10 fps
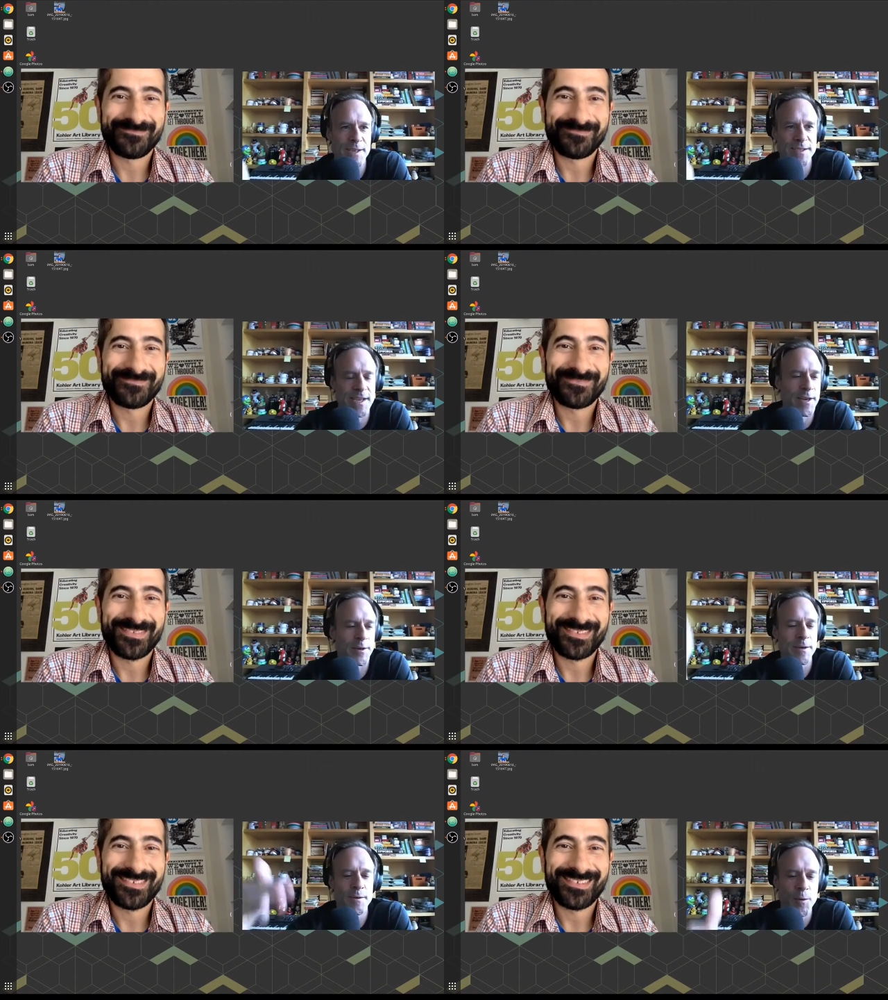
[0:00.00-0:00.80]

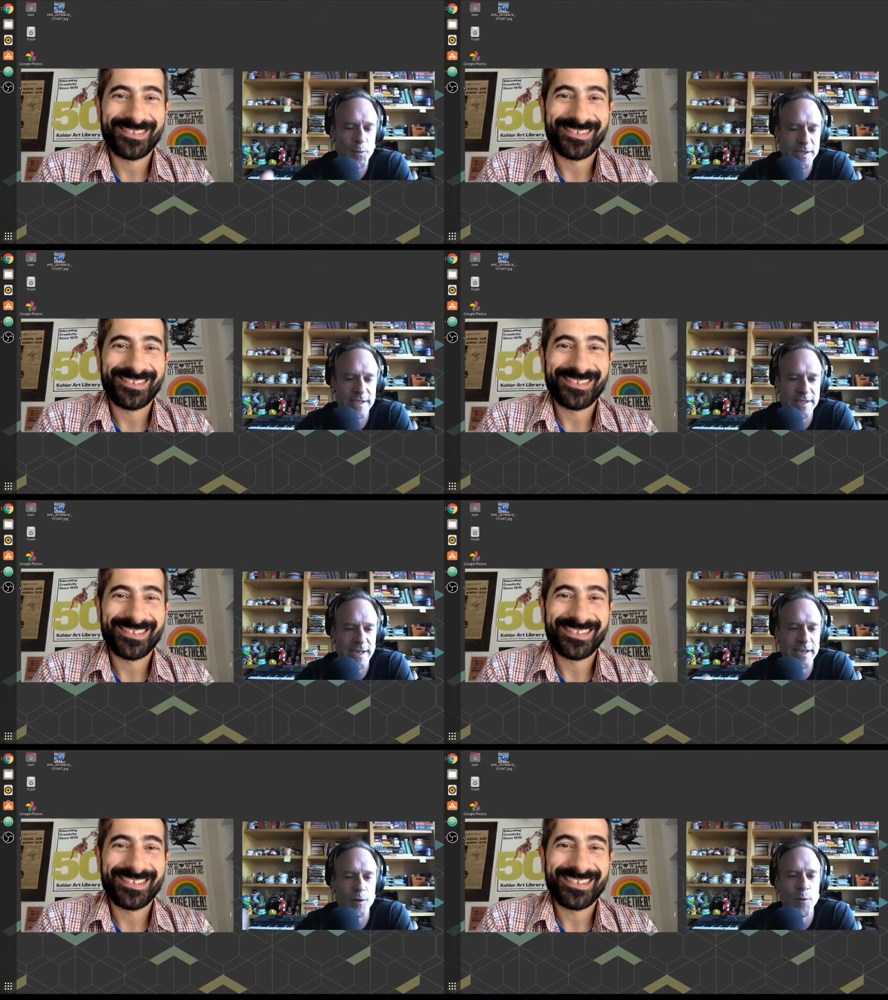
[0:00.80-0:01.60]
Speaker 1: designer who was
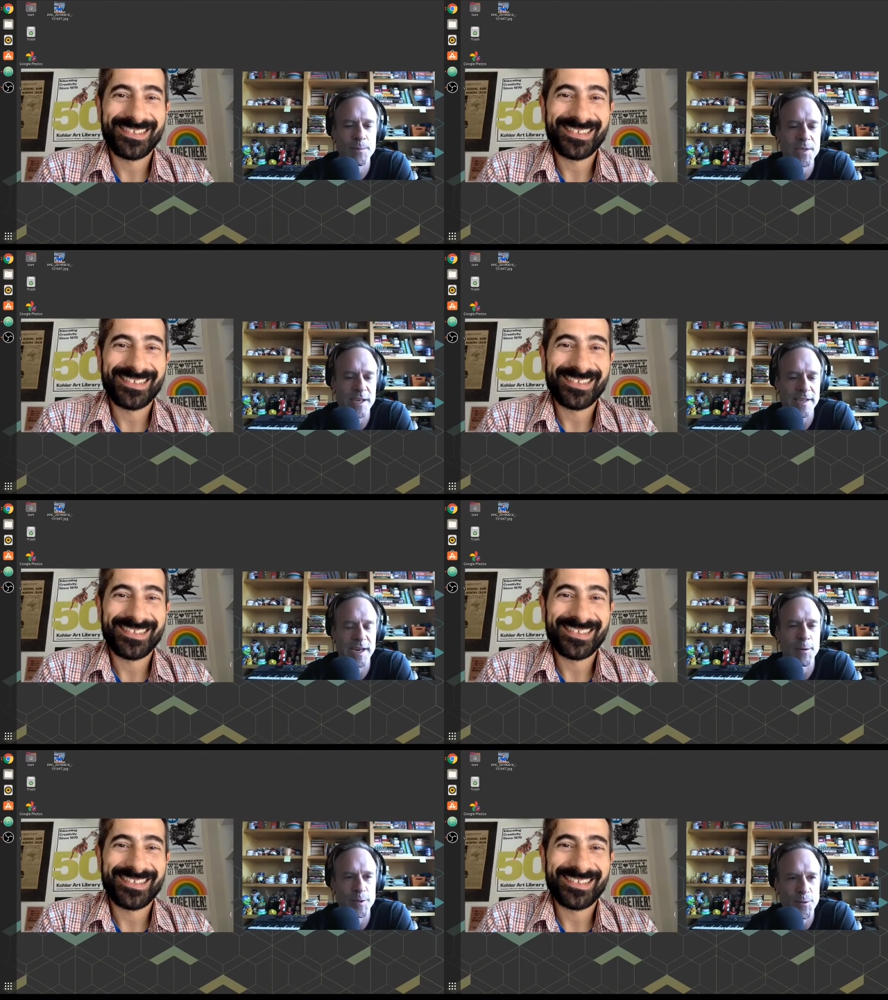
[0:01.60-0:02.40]
designing a website that
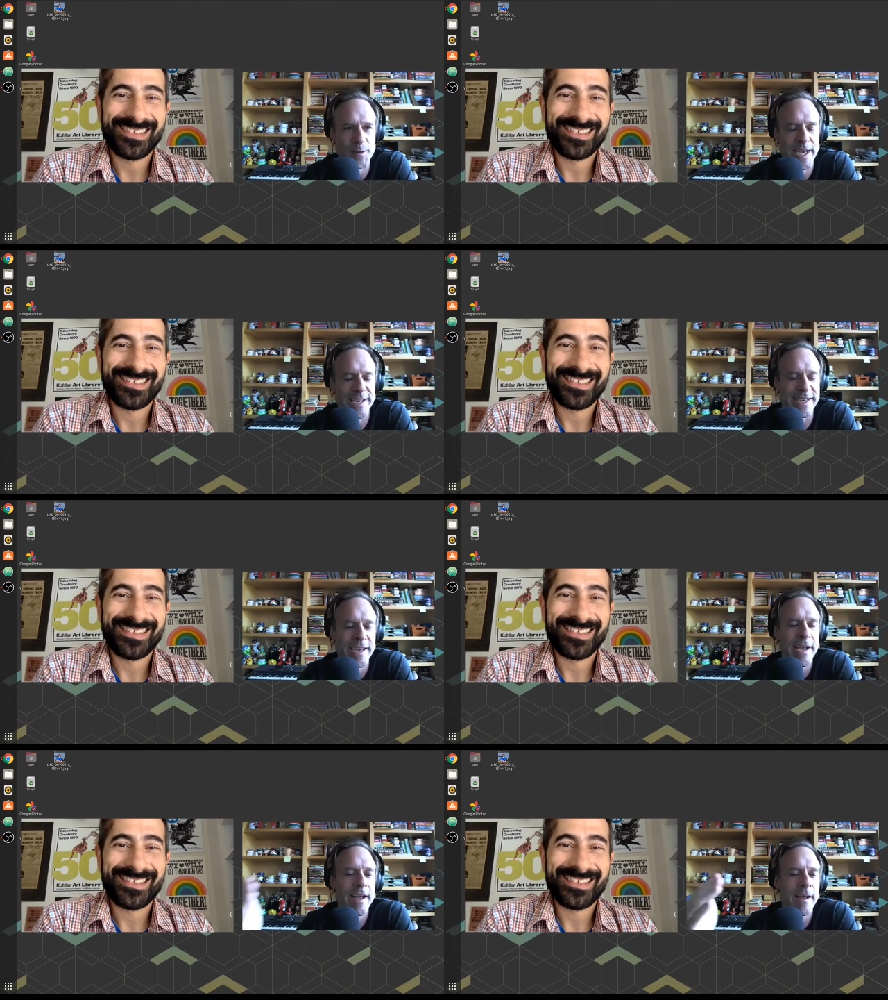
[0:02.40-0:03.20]
I was creating,
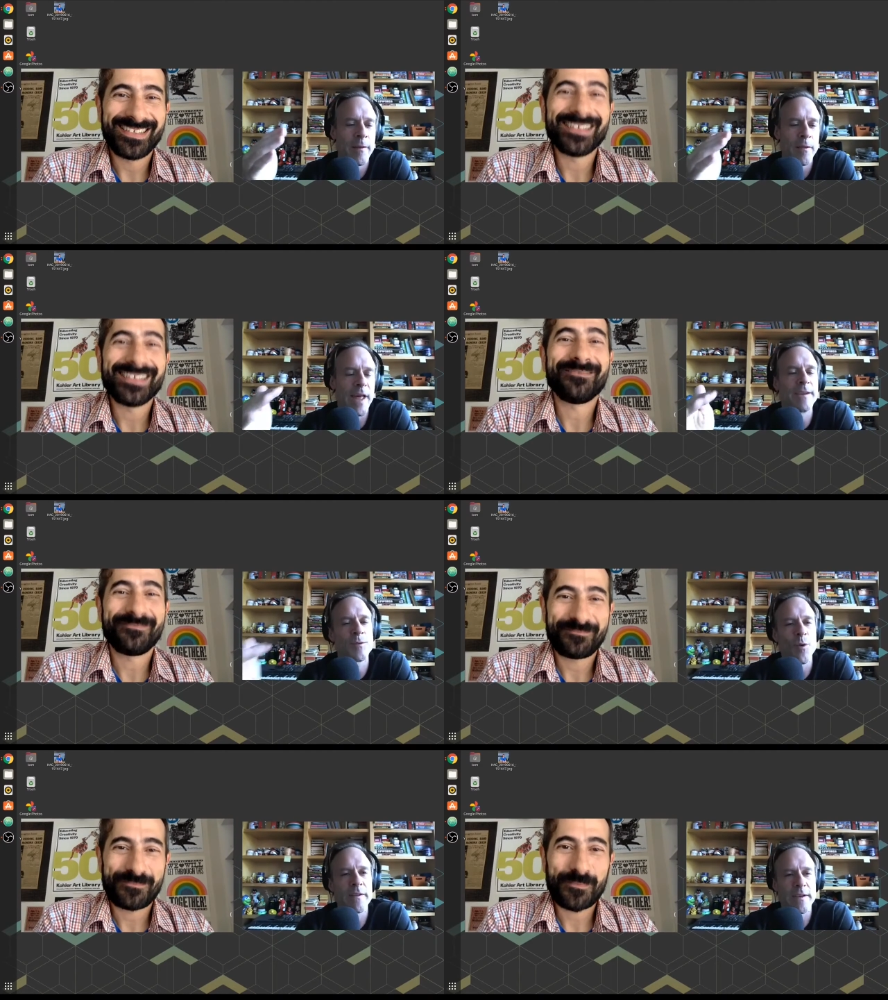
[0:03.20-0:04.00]
that
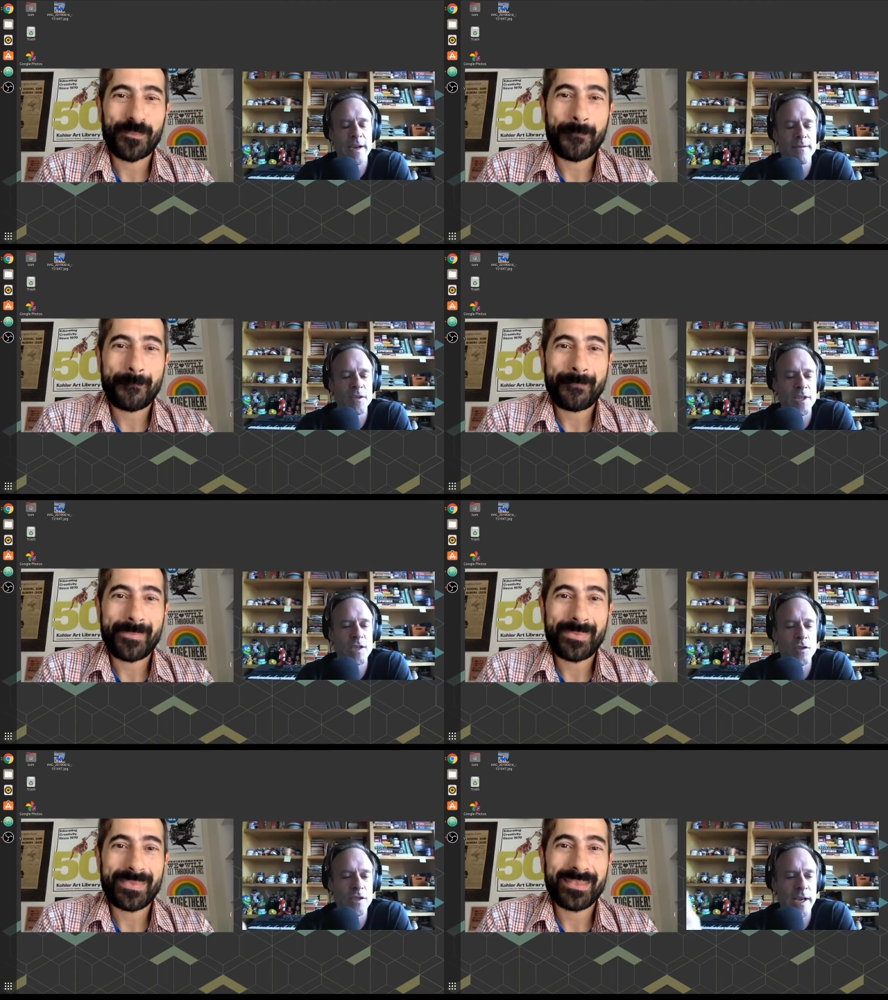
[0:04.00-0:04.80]
is one of the
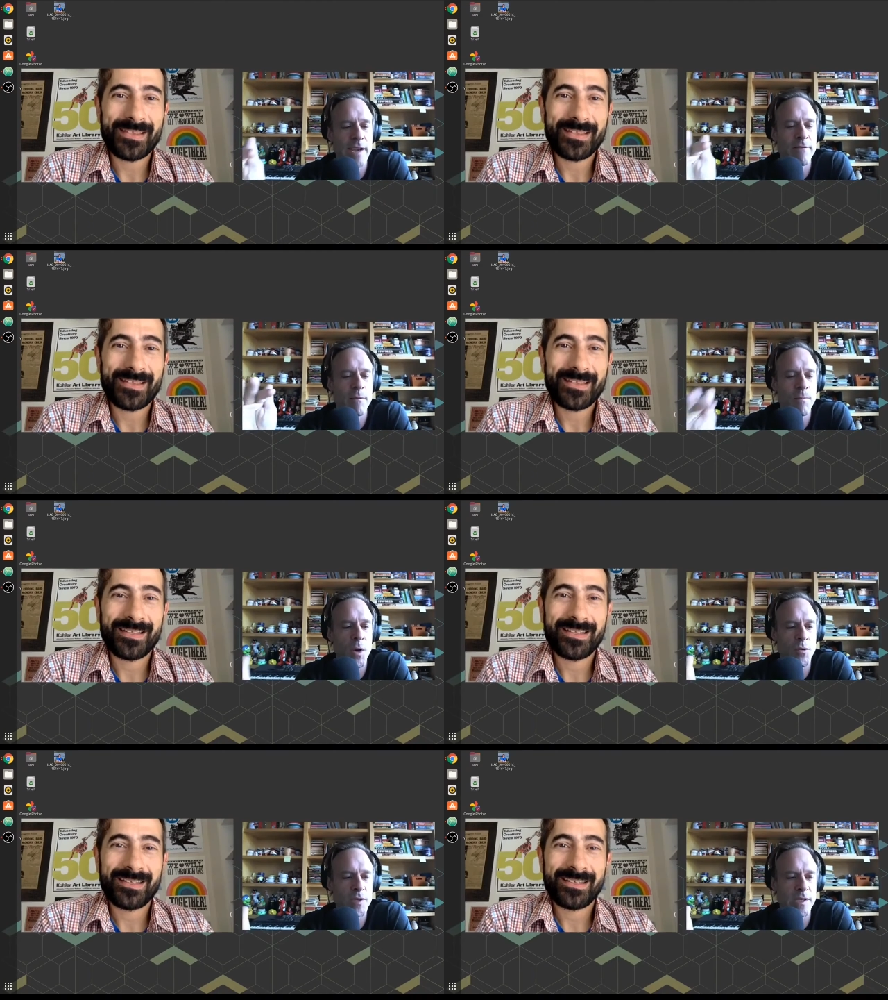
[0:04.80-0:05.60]
conversations I have the
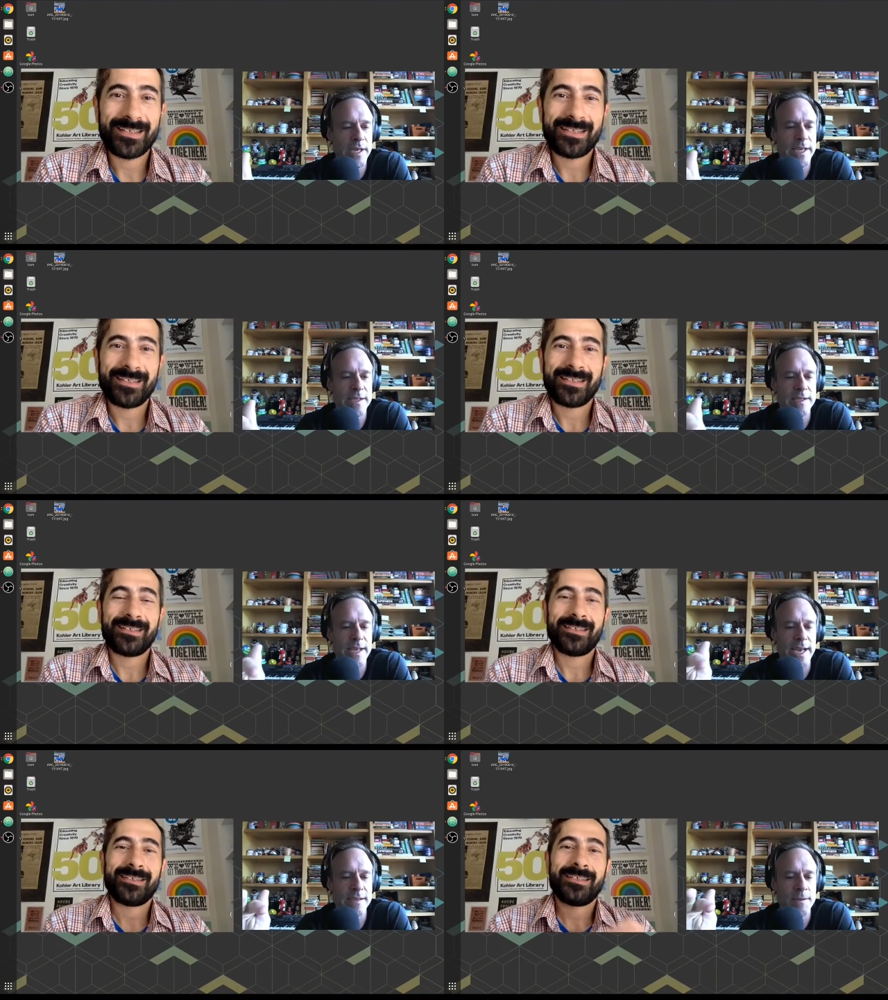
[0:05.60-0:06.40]
most, is
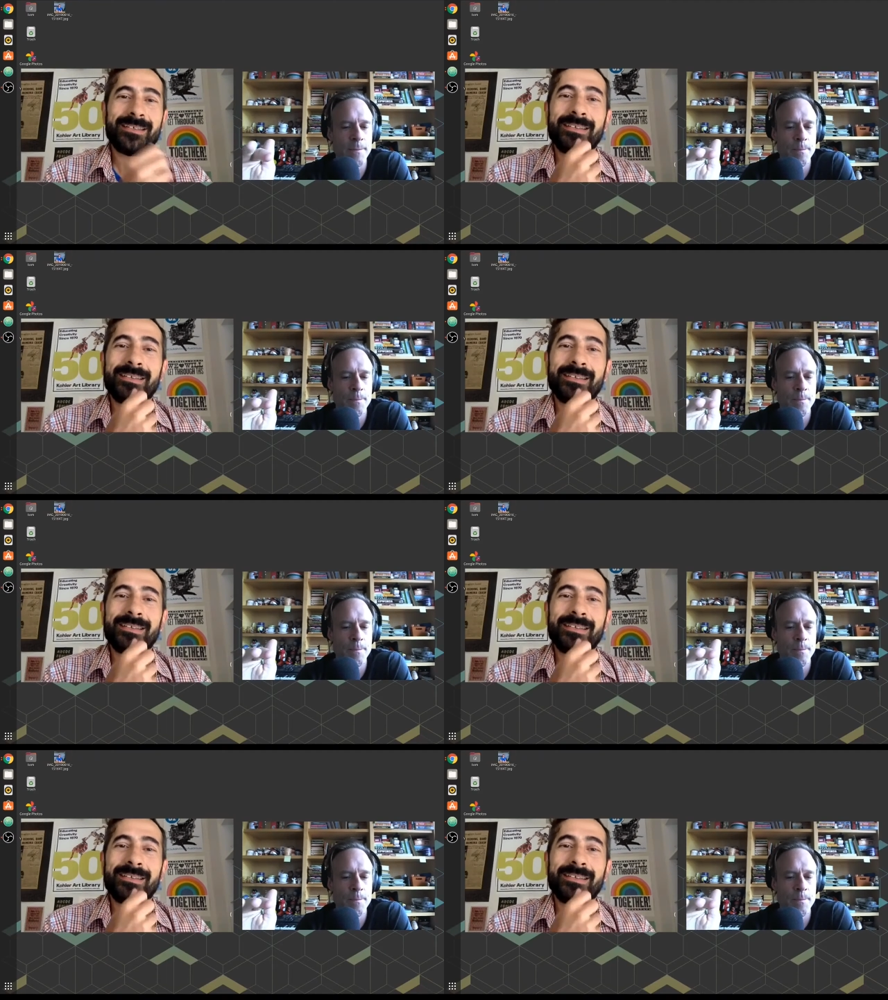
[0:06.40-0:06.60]
that